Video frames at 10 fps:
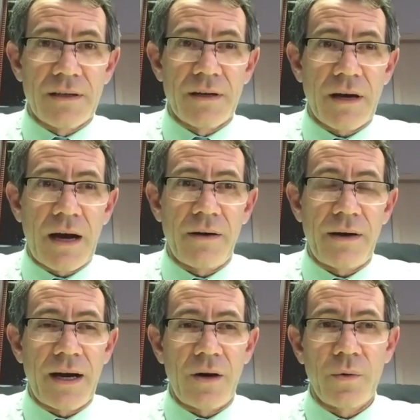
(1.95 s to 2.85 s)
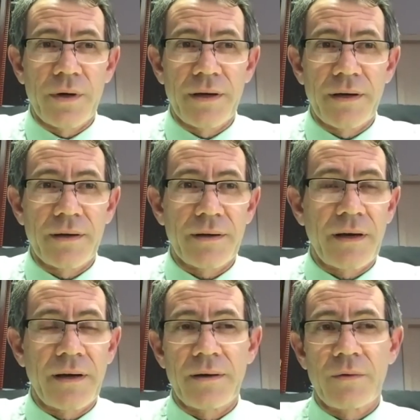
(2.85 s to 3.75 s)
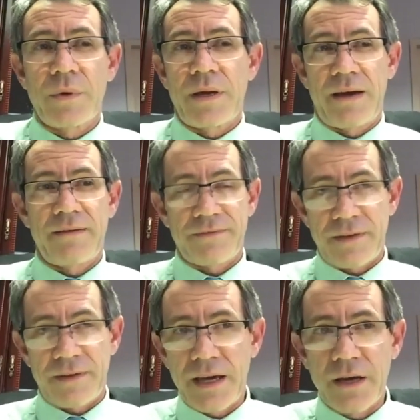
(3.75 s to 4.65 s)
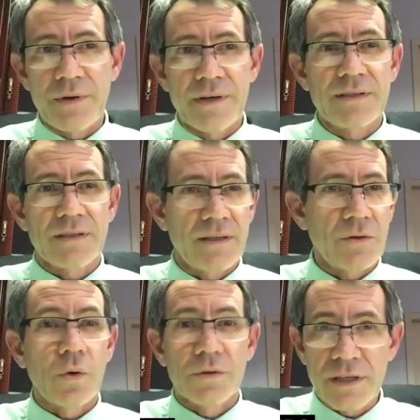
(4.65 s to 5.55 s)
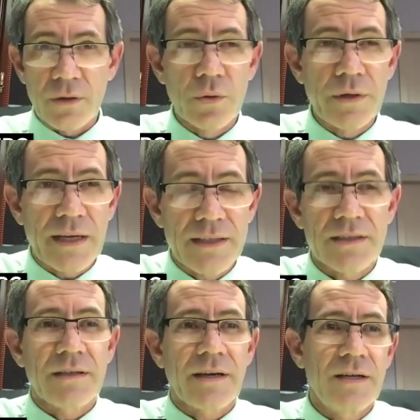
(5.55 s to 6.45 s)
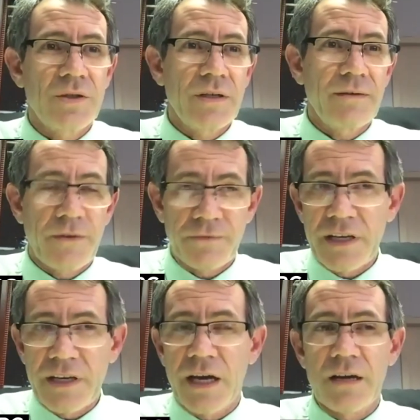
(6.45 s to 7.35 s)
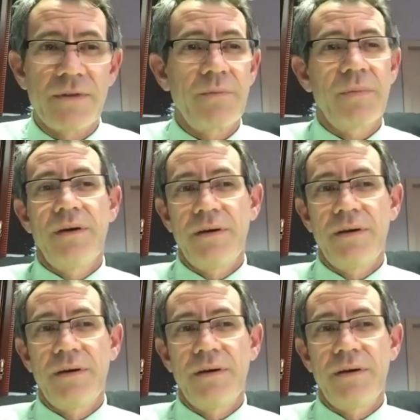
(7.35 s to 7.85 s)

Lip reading: You know, we have areas called Tinkundlas in the country, 59 of them.